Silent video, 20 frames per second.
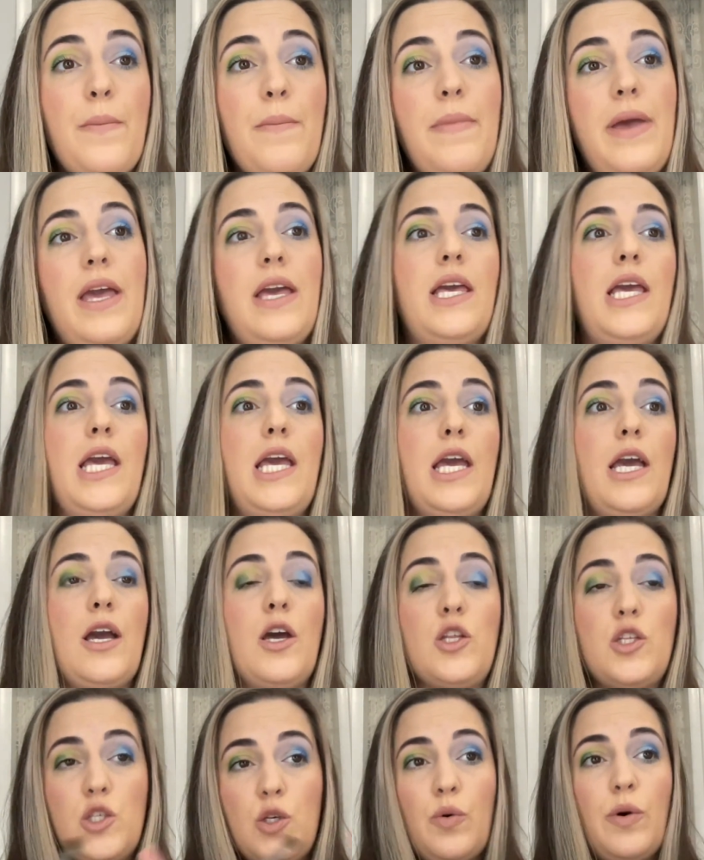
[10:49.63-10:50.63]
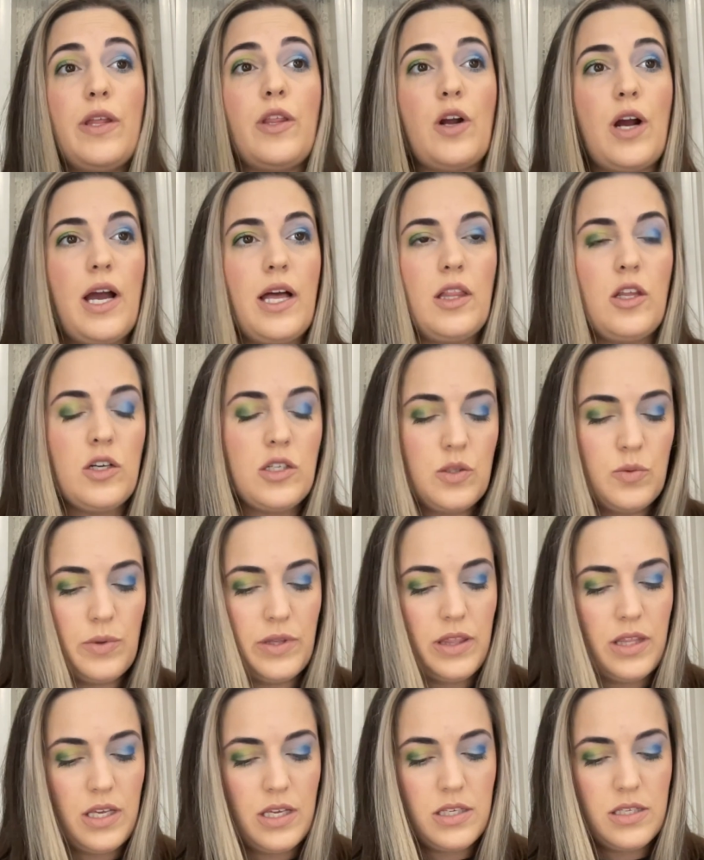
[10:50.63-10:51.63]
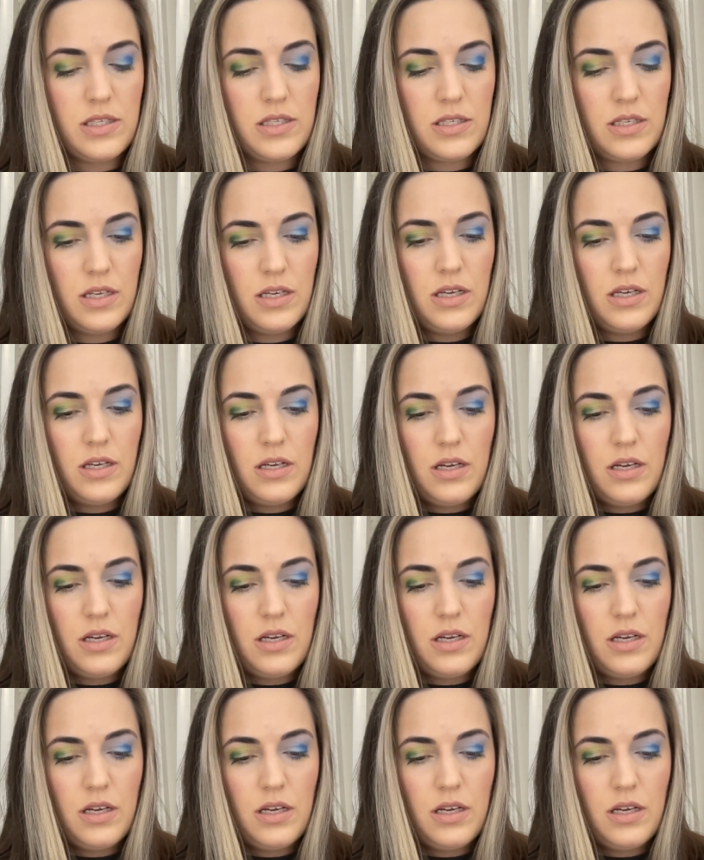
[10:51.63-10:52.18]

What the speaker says: making two other eye looks with this.